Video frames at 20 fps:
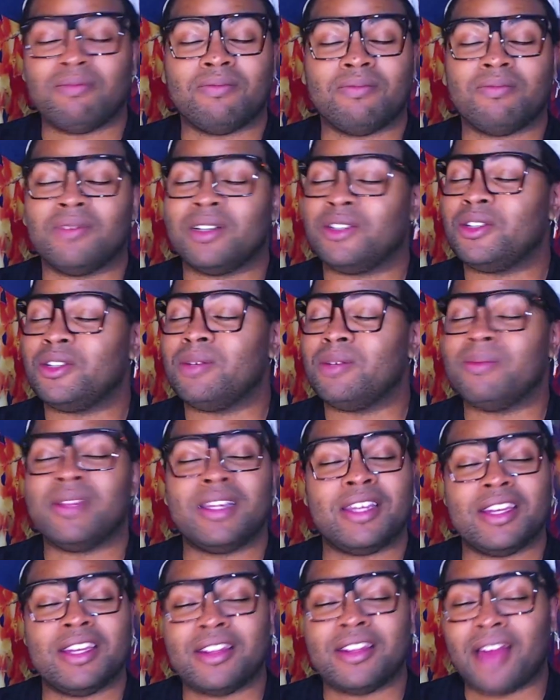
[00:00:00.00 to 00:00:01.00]
Assuming the
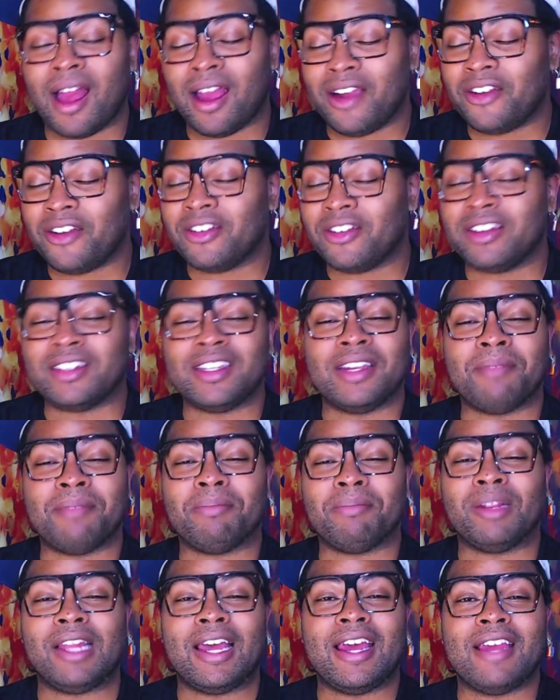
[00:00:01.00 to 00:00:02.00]
yin iron is in
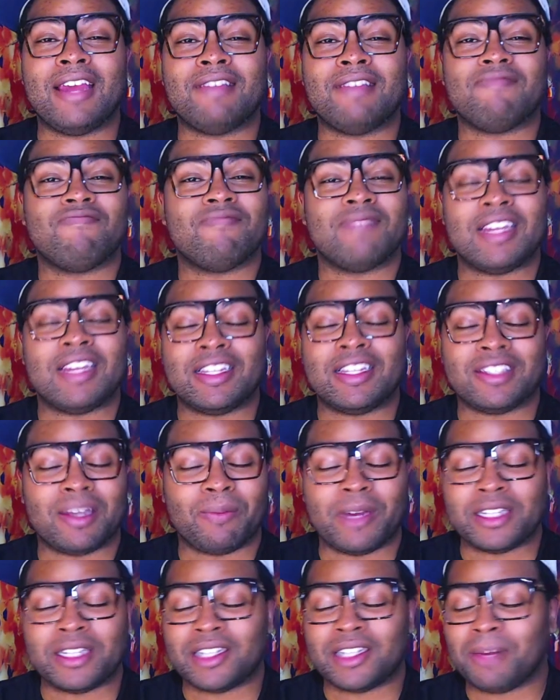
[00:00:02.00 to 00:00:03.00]
play in some
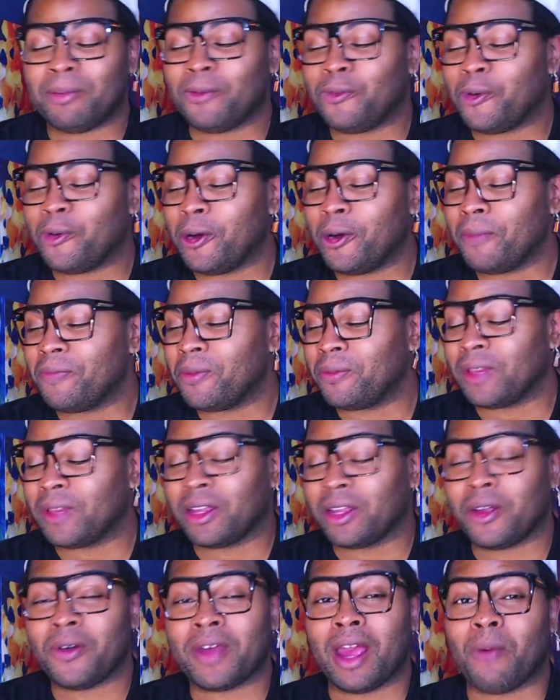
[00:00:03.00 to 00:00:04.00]
way, shape, or form, I'm like,
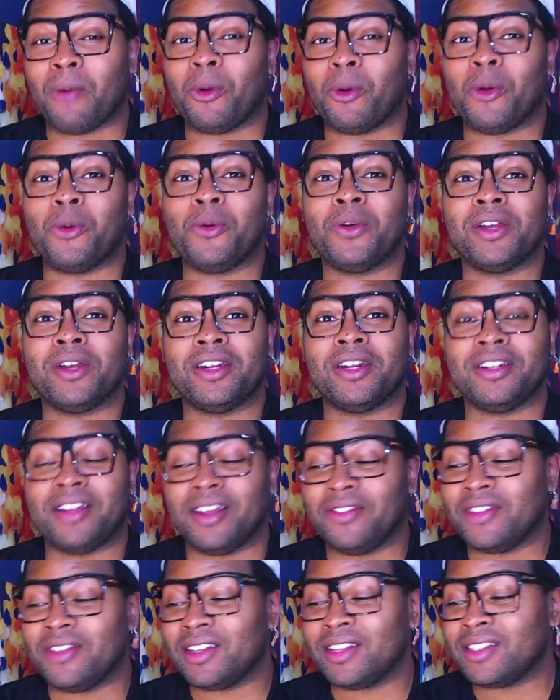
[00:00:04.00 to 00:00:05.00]
okay, well, who could have
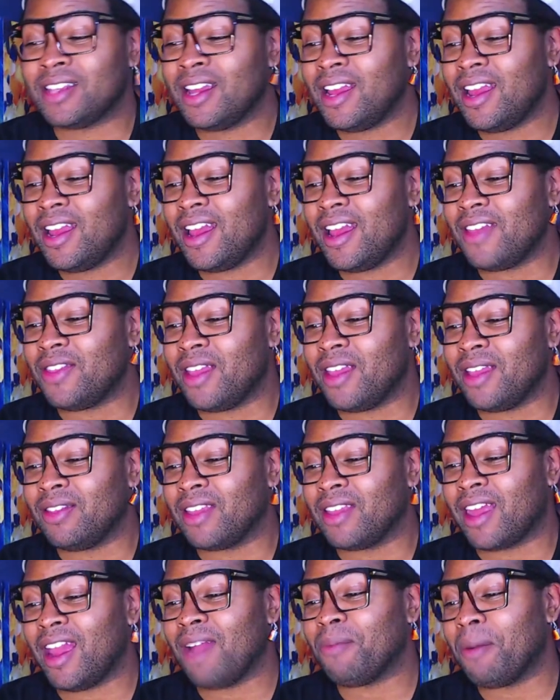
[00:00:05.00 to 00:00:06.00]
done this? And then the
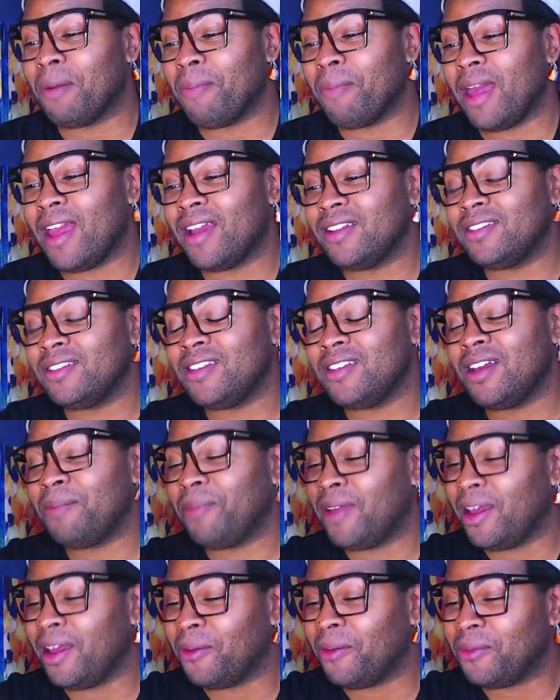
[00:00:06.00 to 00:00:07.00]
camera pans up,
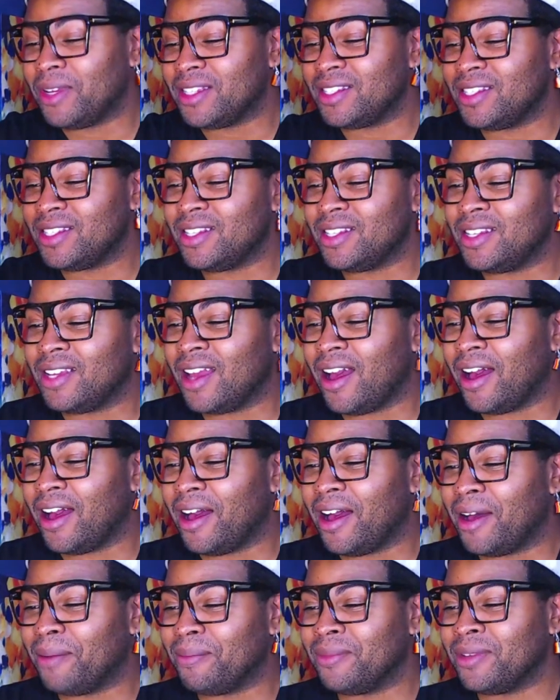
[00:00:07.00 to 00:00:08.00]
and we see
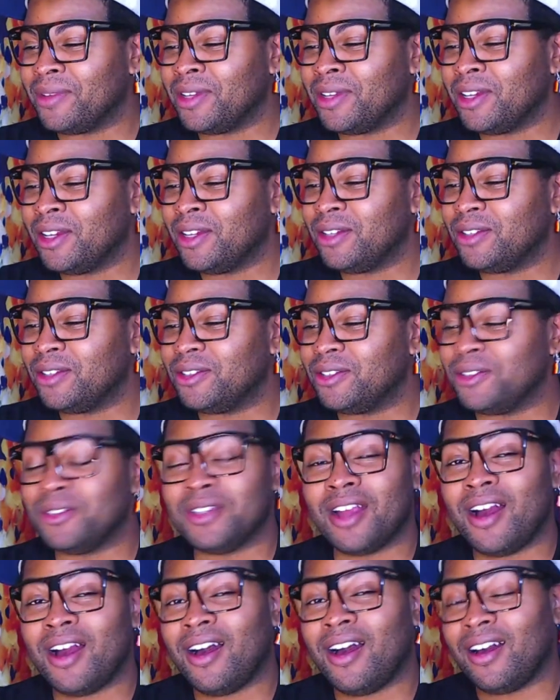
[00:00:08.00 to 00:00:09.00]
Zhu
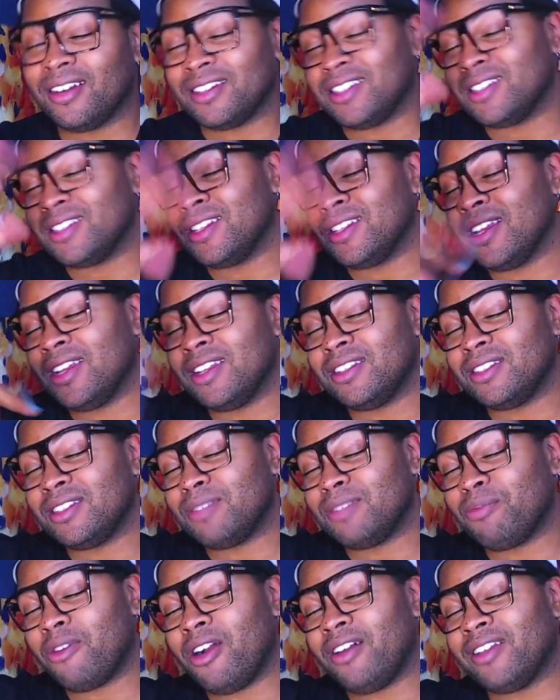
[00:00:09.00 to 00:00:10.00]
Yang just
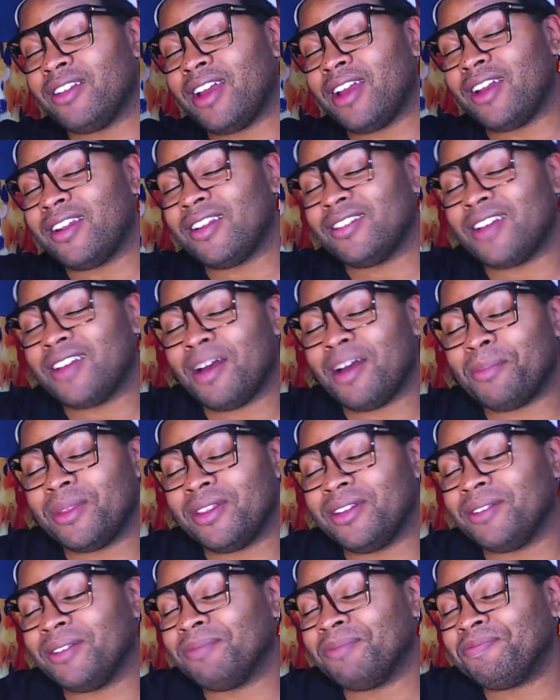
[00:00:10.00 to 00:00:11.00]
sprawled out on top of the